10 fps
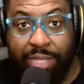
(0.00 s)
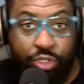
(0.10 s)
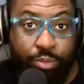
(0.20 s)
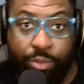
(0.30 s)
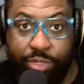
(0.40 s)

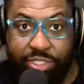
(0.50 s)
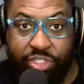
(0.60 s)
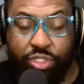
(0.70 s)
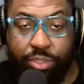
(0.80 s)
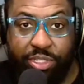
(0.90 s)
Tubi was
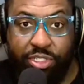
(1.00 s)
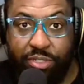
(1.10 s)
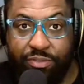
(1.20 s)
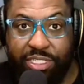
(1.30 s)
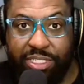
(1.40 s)
a streaming
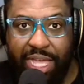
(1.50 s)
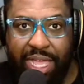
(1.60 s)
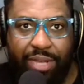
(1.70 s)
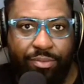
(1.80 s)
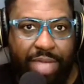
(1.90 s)
service that
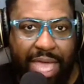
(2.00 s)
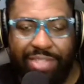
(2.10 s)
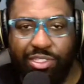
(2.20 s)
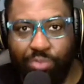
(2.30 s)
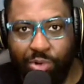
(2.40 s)
had
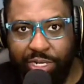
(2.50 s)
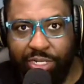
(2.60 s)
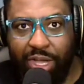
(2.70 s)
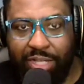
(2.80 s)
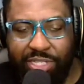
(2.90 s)

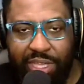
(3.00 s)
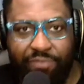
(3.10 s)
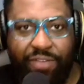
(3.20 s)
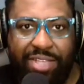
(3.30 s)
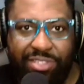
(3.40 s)
ad-supported
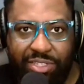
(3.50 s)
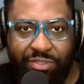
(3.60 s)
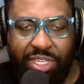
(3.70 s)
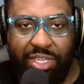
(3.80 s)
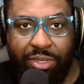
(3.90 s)
content, F.A.S.T
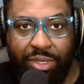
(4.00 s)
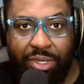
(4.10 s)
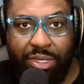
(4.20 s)
TV,